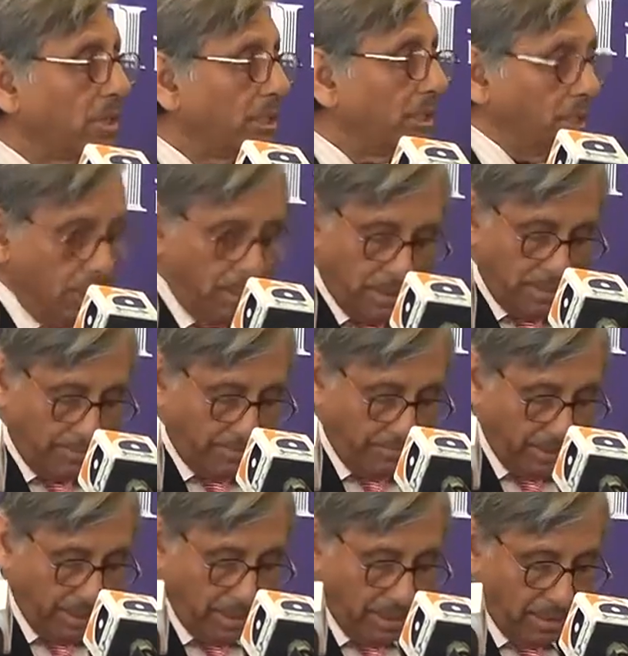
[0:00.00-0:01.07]
terrorism
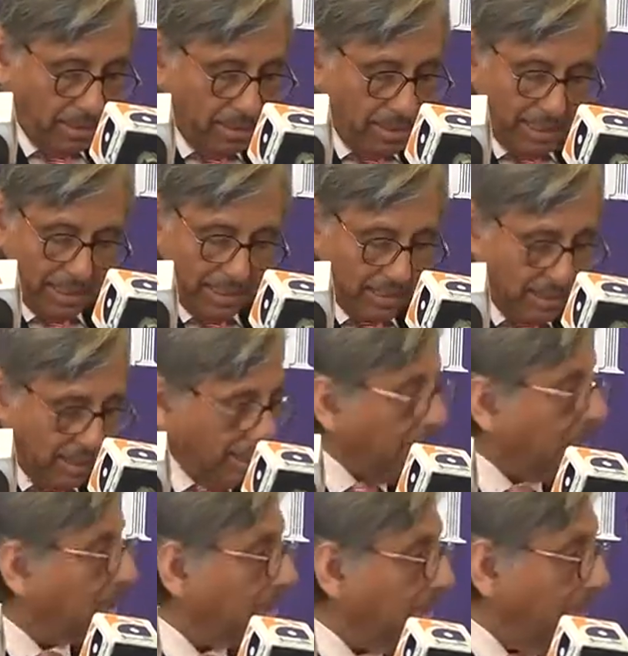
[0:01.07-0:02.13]
directed
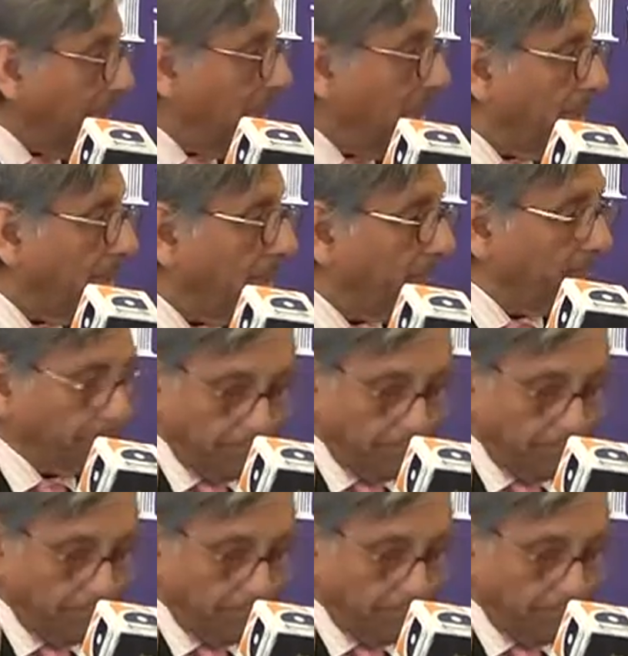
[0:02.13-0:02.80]
against India,